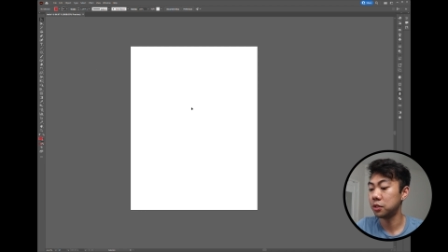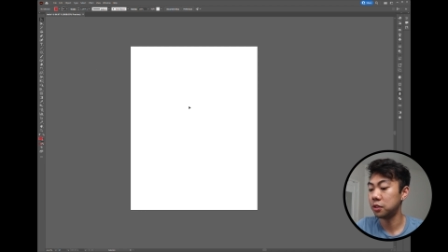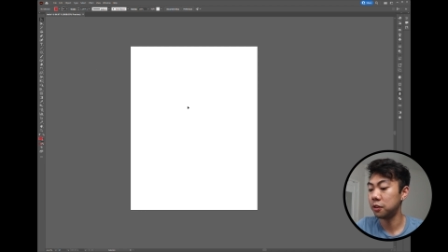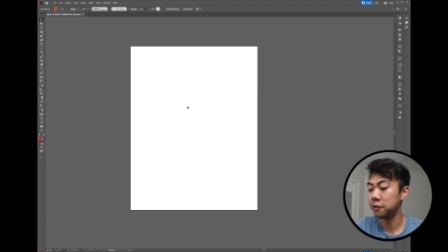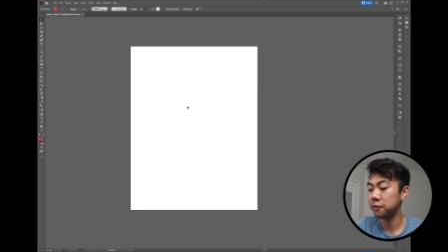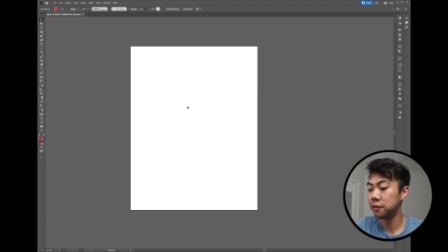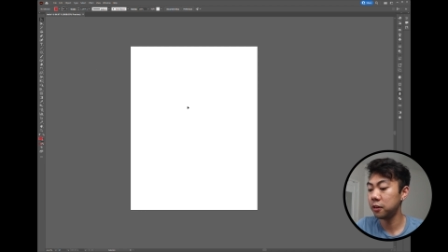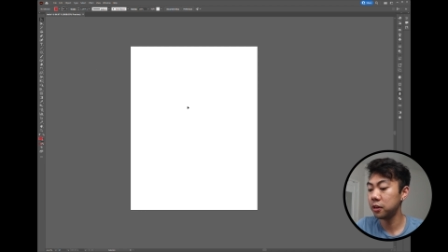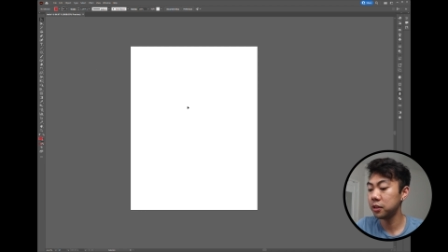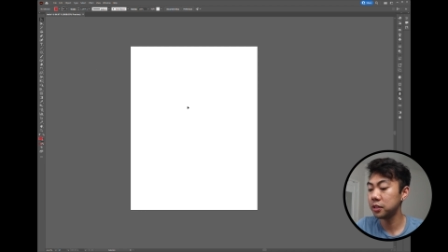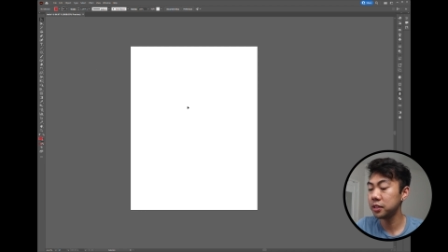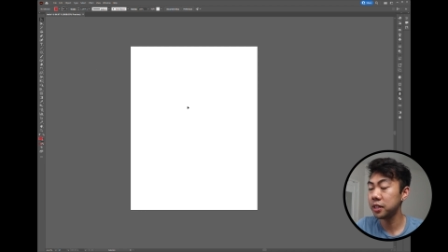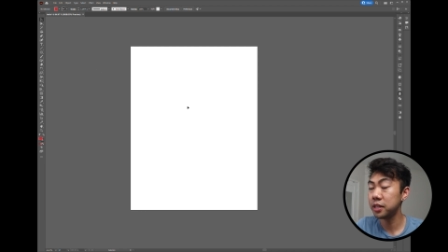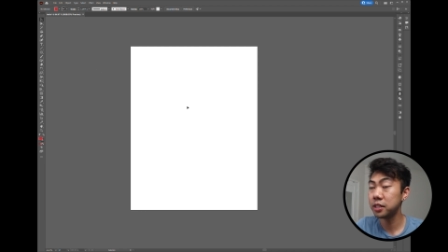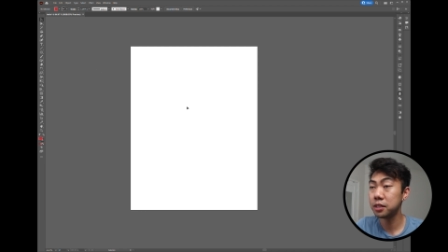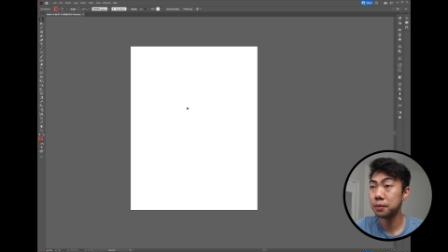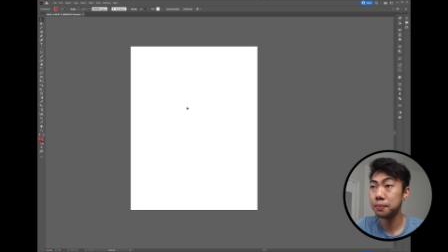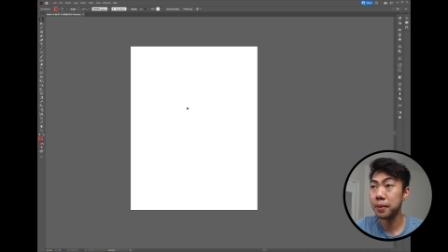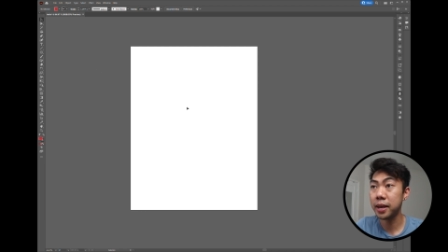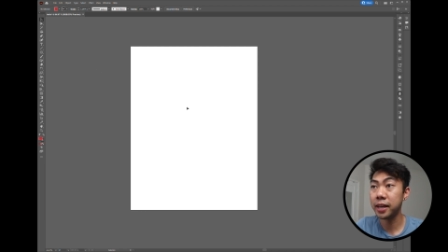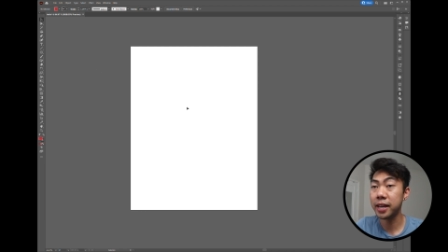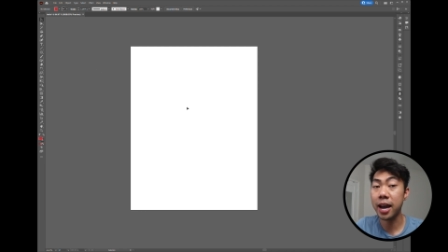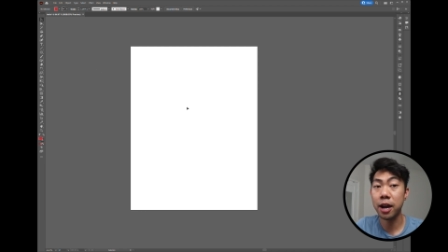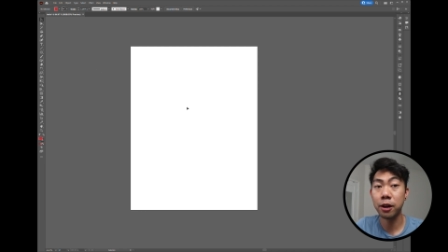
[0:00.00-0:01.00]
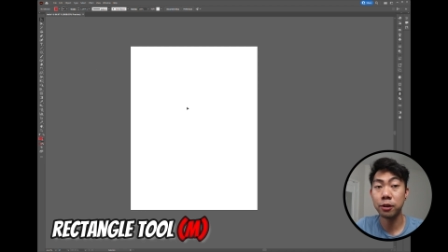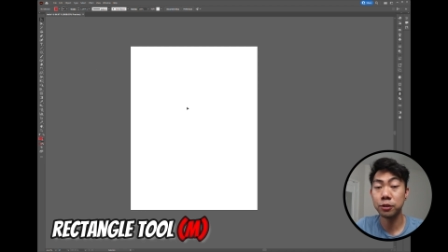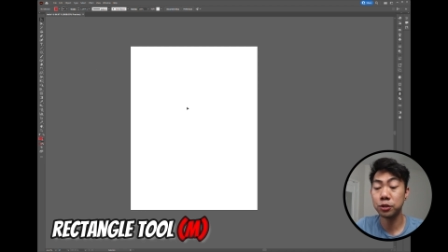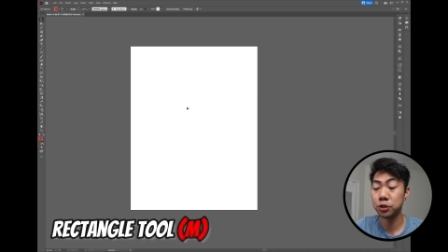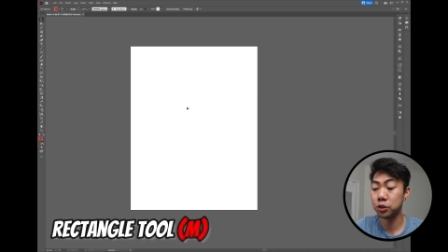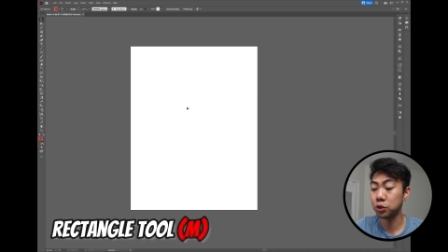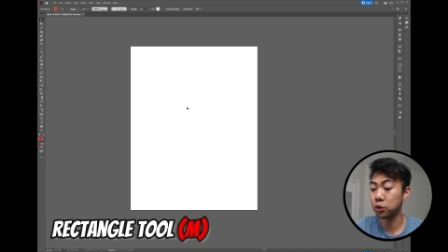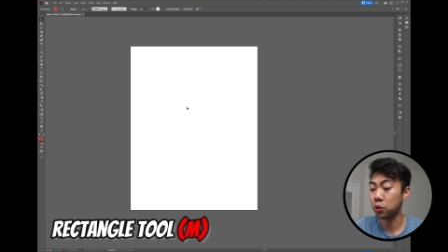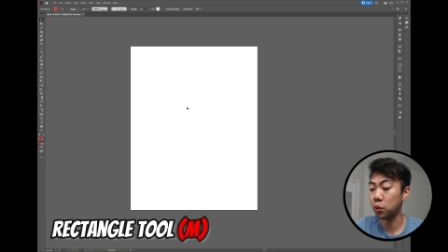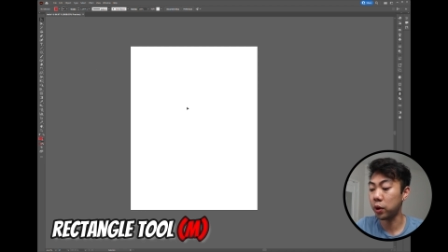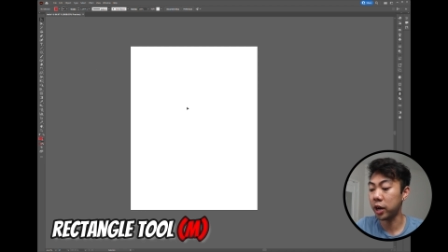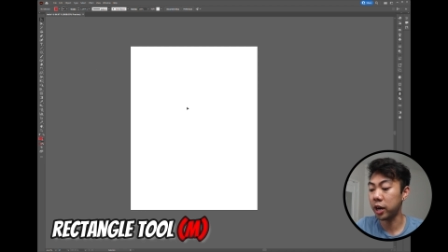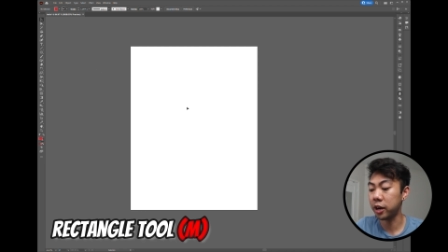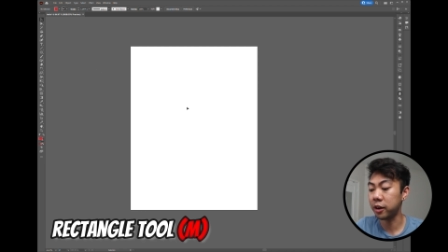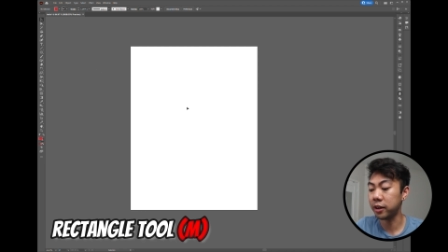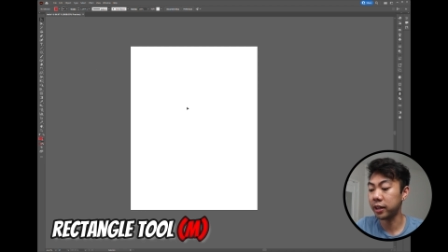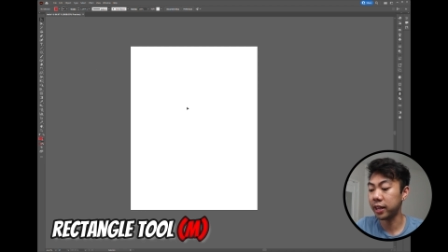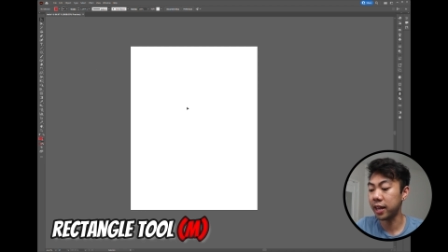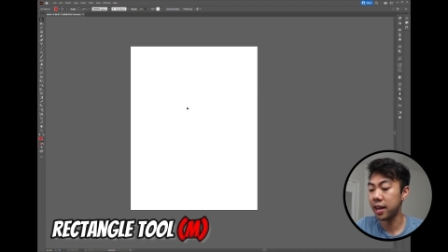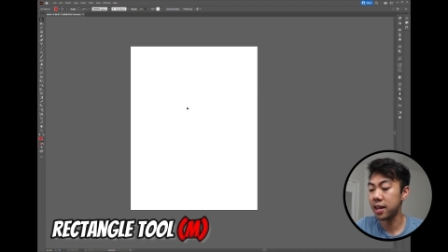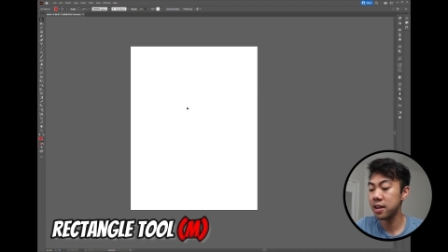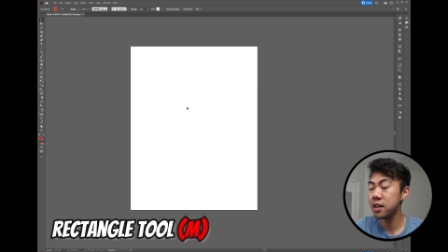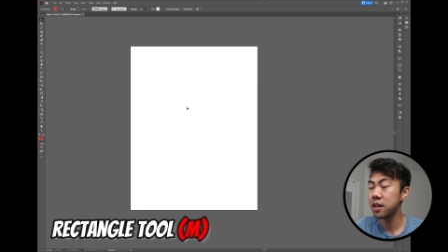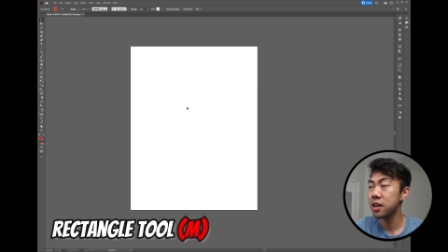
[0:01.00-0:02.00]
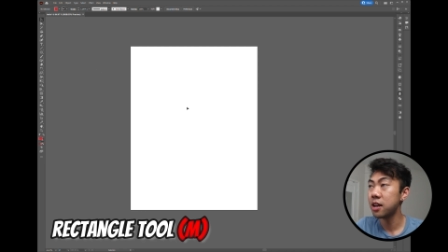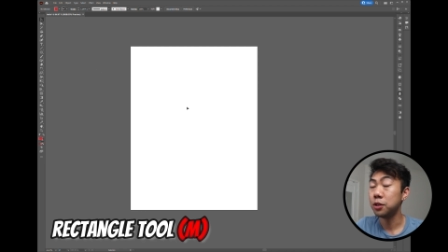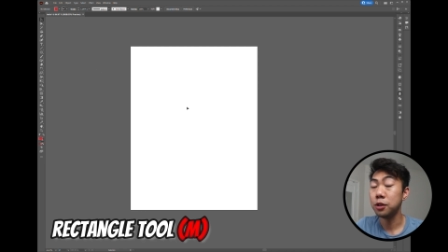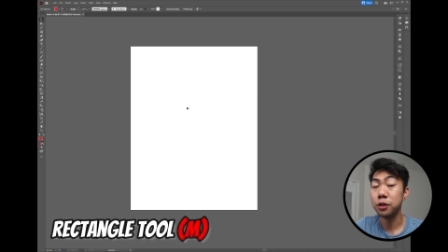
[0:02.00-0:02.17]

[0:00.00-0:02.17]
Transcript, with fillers: So first, let's make our square again.